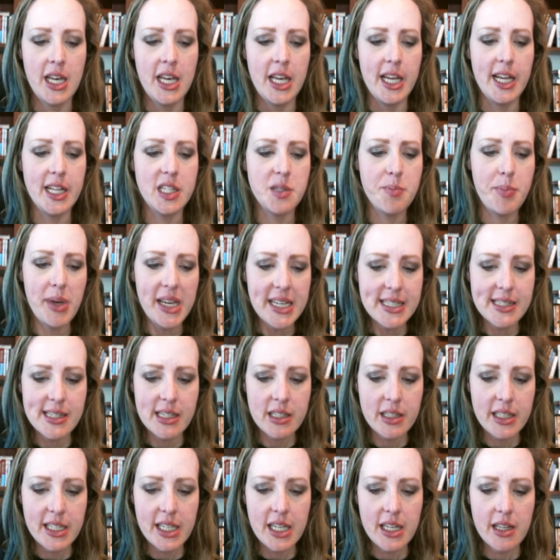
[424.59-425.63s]
It's
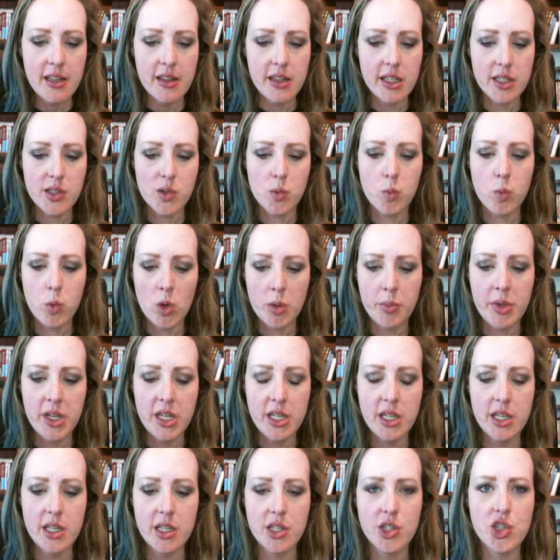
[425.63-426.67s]
basically this
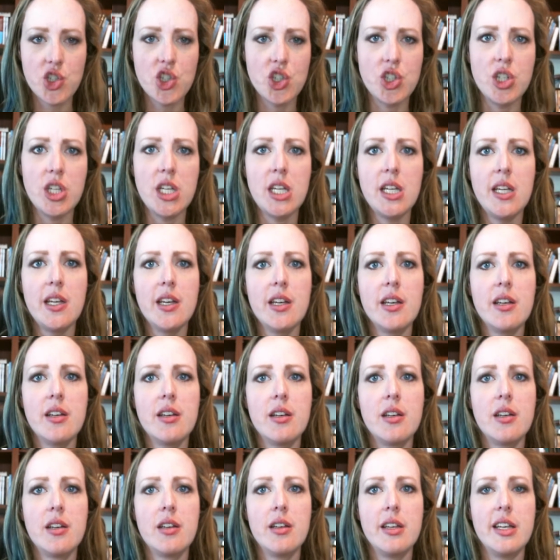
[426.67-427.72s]
woman, she
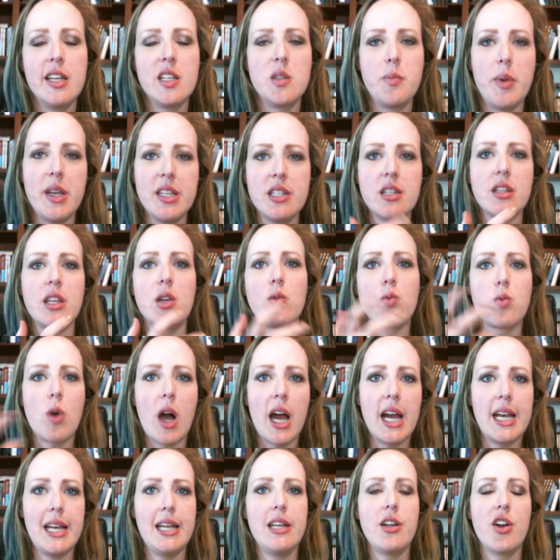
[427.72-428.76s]
is basically
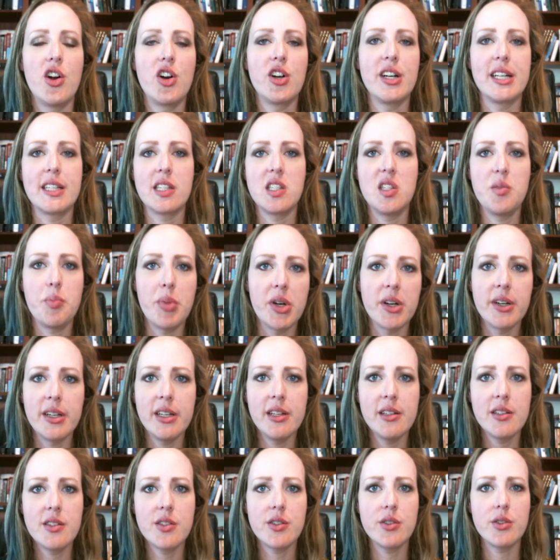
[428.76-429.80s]
writing her
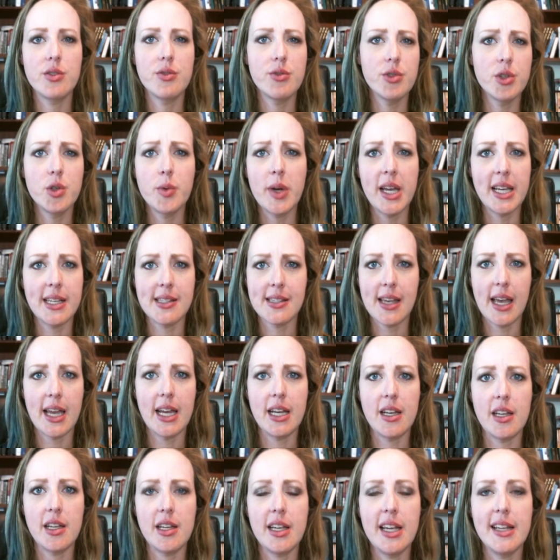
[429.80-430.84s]
experience through
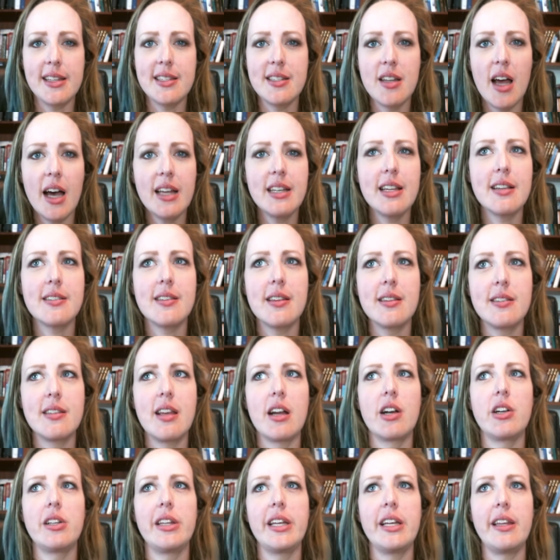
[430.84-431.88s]
anxiety. It's not
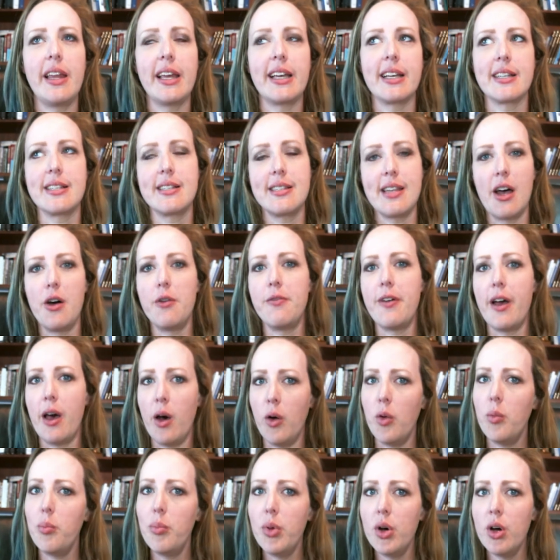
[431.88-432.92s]
necessarily like a
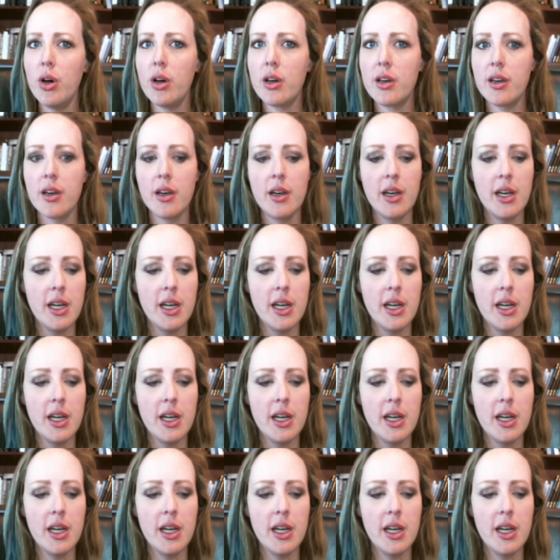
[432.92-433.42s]
self-help book,